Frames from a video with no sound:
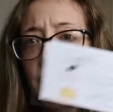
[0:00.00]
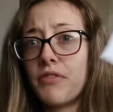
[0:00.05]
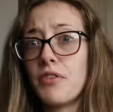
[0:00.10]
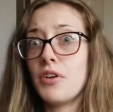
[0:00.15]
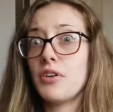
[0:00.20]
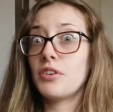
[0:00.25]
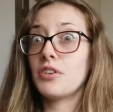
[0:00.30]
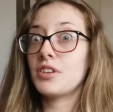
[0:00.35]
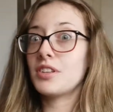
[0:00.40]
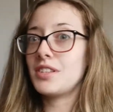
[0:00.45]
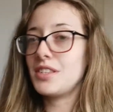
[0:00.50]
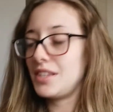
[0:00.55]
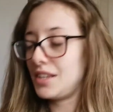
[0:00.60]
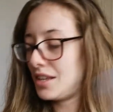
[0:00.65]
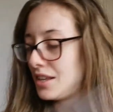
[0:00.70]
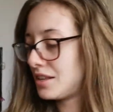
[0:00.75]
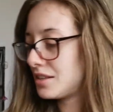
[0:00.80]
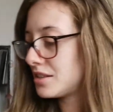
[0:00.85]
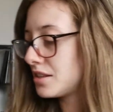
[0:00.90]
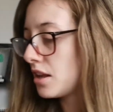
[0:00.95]

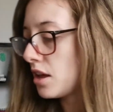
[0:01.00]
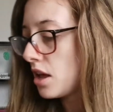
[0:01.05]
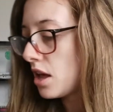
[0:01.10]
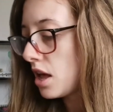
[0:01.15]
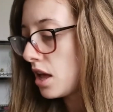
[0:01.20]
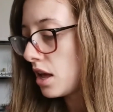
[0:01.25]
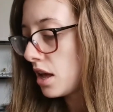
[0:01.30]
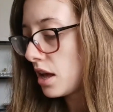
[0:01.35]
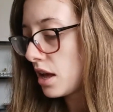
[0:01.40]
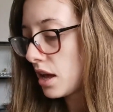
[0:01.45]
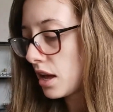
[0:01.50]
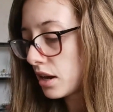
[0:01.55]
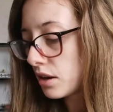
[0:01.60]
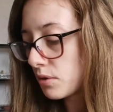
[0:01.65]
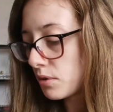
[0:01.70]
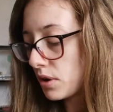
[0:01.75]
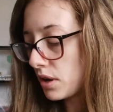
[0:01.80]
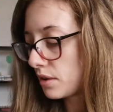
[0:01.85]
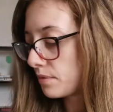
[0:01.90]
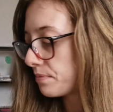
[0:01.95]
focuses.
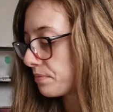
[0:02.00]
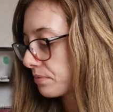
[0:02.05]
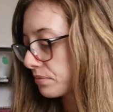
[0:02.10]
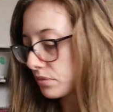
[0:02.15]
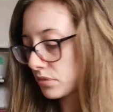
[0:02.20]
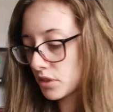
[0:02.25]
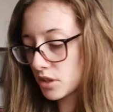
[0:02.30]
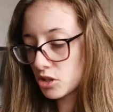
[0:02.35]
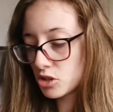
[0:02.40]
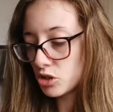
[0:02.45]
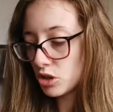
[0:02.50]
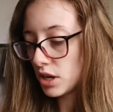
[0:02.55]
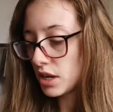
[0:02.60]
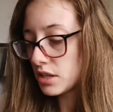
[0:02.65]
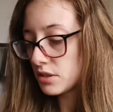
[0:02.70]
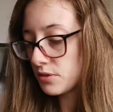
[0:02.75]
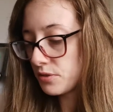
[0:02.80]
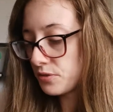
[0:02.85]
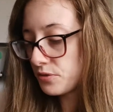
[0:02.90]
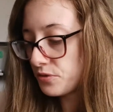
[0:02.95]
Anyway, so
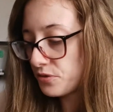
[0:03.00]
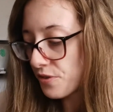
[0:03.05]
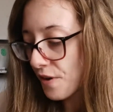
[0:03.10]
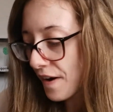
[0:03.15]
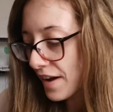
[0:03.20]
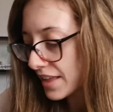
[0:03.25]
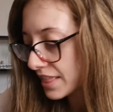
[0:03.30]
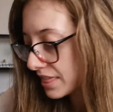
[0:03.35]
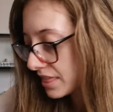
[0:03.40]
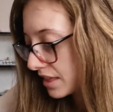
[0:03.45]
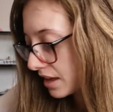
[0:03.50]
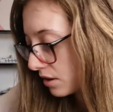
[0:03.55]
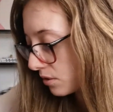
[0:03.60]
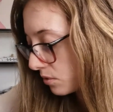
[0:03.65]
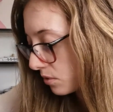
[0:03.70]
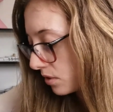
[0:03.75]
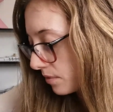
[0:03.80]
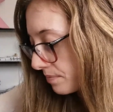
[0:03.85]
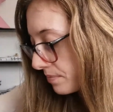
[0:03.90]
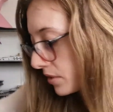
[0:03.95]
let's find that
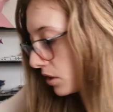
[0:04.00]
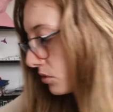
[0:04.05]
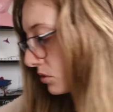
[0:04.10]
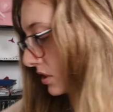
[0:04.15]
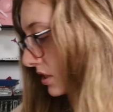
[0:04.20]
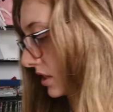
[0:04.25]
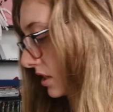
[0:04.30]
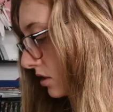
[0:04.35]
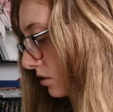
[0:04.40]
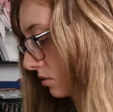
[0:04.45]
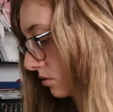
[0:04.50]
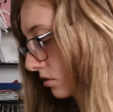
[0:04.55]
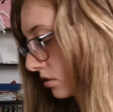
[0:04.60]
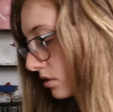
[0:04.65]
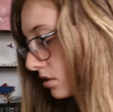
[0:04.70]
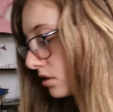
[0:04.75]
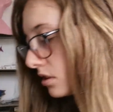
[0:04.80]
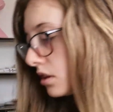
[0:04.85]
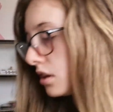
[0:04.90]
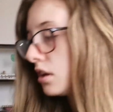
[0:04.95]
one. Oh, it's this one.
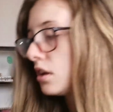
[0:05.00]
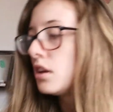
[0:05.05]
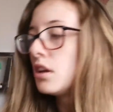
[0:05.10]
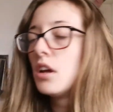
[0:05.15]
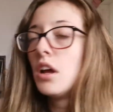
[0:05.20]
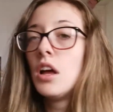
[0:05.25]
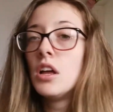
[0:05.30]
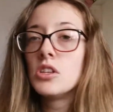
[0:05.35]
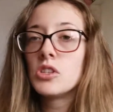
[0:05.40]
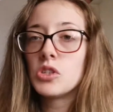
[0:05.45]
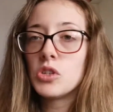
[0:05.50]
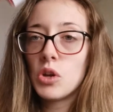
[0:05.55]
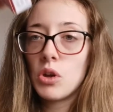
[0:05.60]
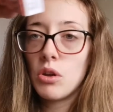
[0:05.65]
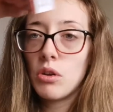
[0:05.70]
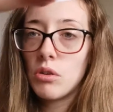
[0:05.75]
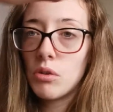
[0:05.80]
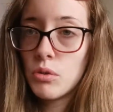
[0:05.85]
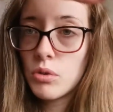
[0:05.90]
So